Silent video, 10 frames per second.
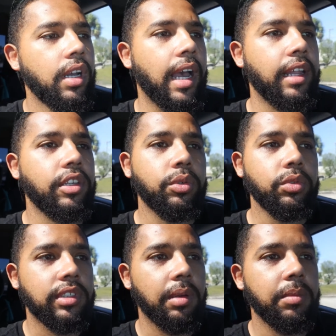and
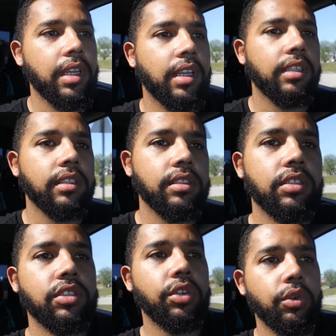do something
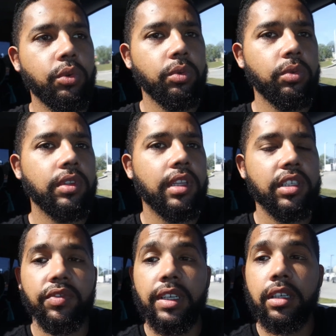to
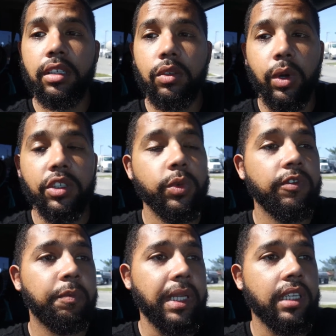this vehicle once
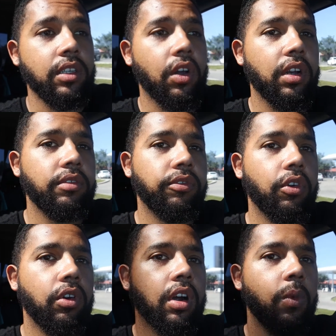we've beaten on it
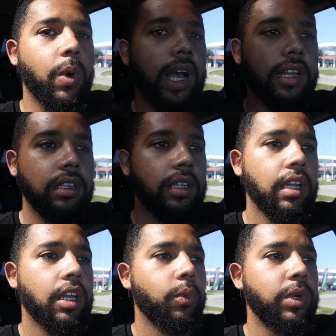for a while,
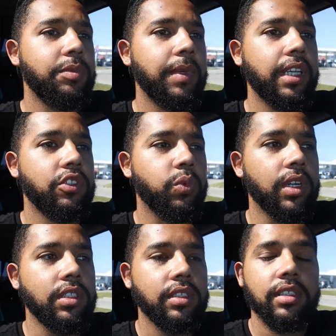which means
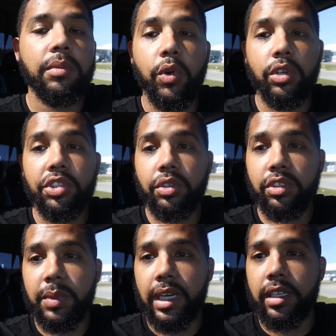once the motor
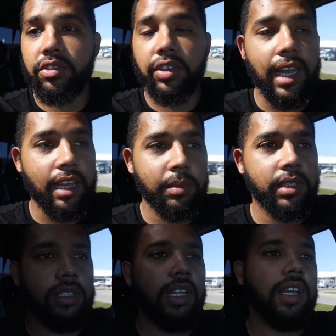shows me that it's
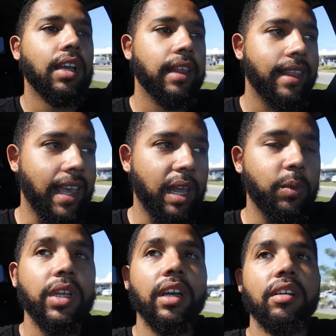reliable,
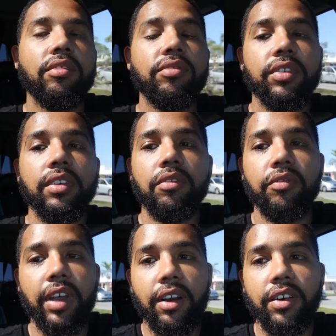then we have
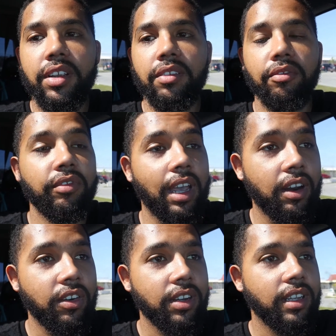very,
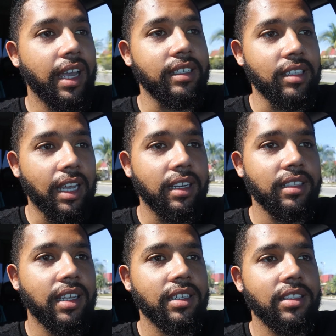very
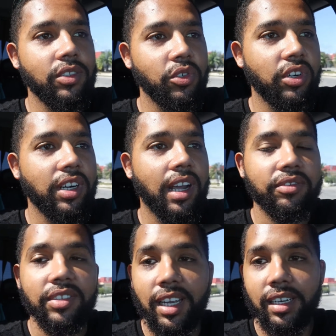exciting things to do to it
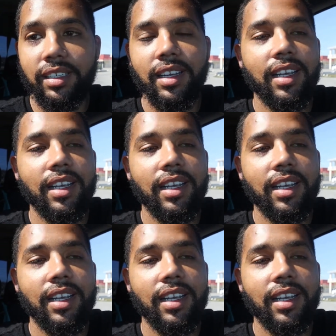after that.